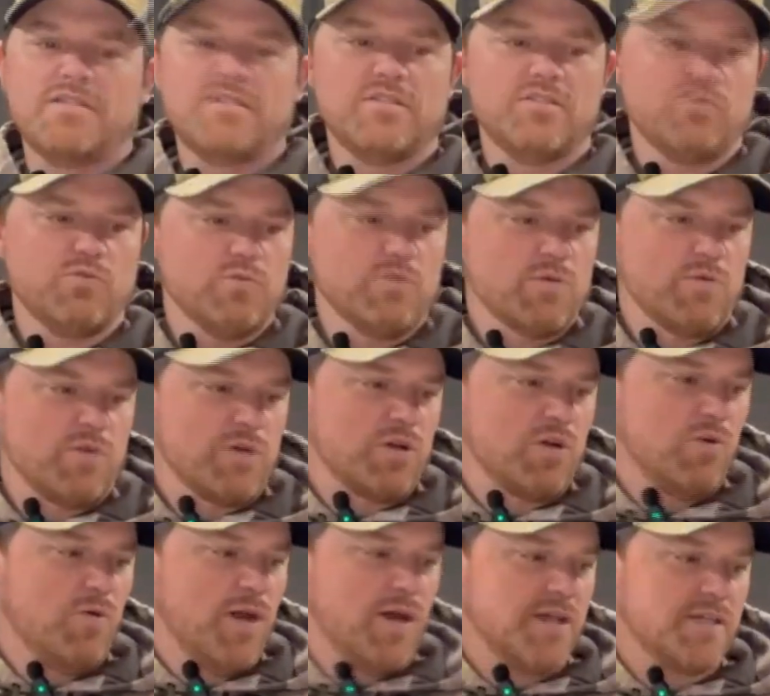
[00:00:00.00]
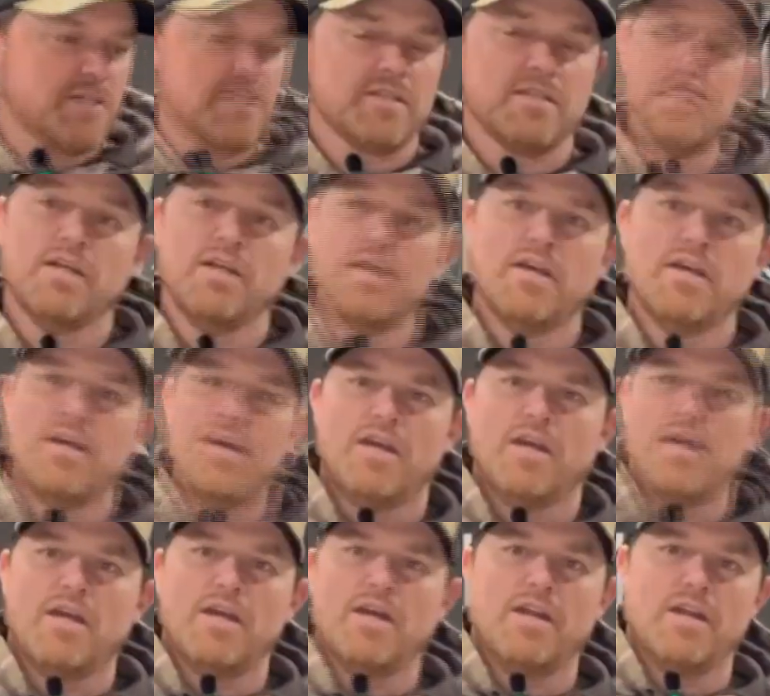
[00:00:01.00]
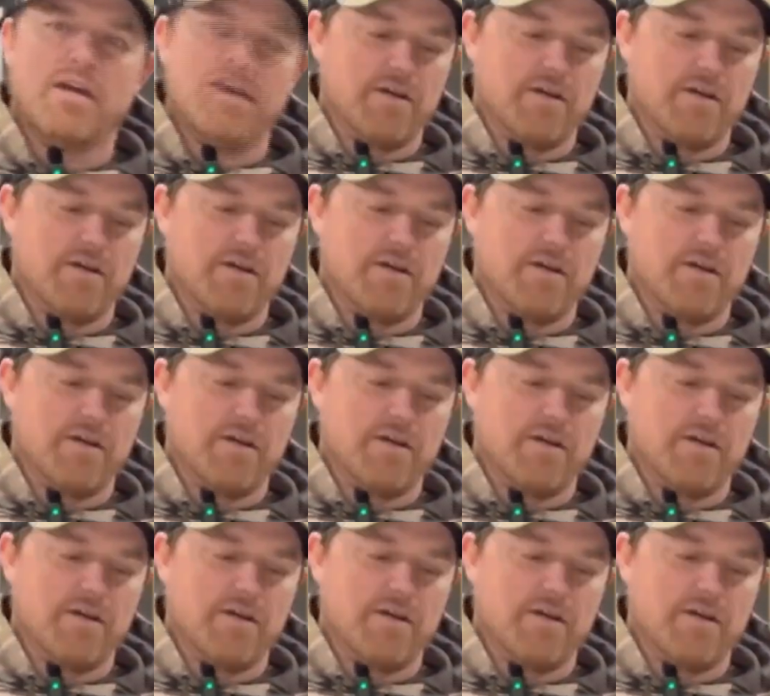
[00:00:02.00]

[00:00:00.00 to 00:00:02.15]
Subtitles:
This was a request, and